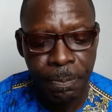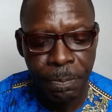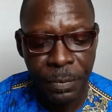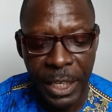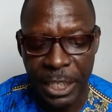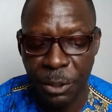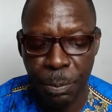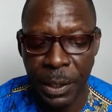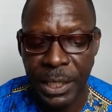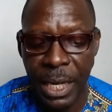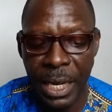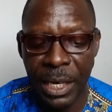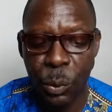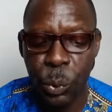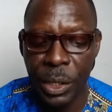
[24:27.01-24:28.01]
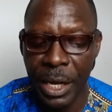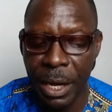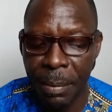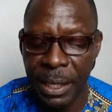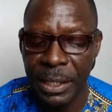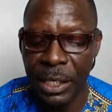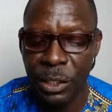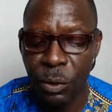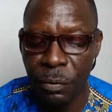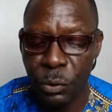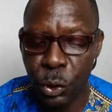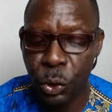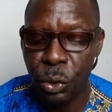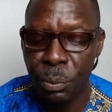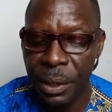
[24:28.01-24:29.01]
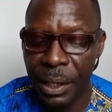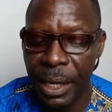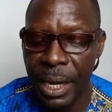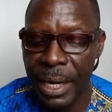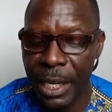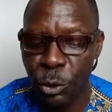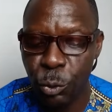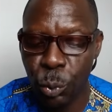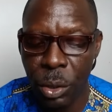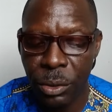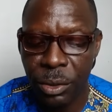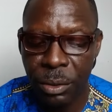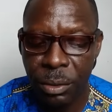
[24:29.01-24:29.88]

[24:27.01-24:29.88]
especially with the emergence of social media networks.